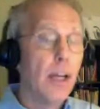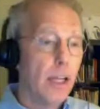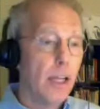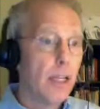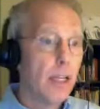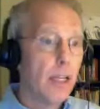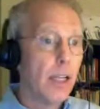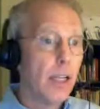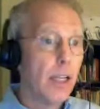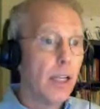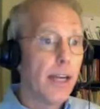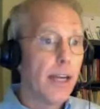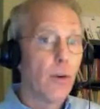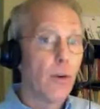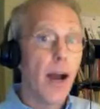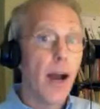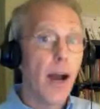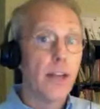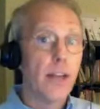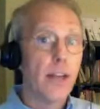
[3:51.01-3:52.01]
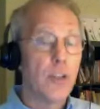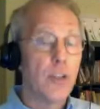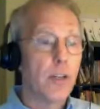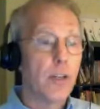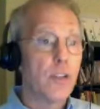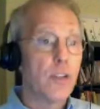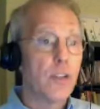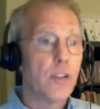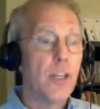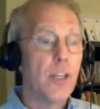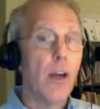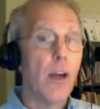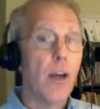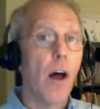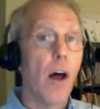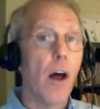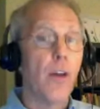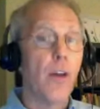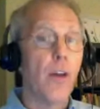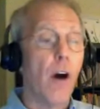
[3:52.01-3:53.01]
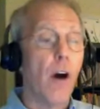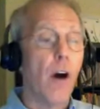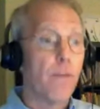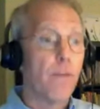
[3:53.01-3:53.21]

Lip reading: a little later on, so you can see all the.